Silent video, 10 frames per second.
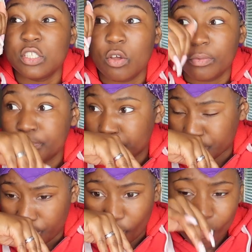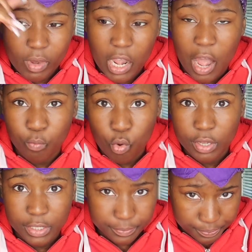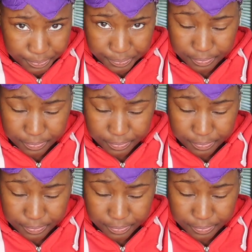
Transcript: So I'm walking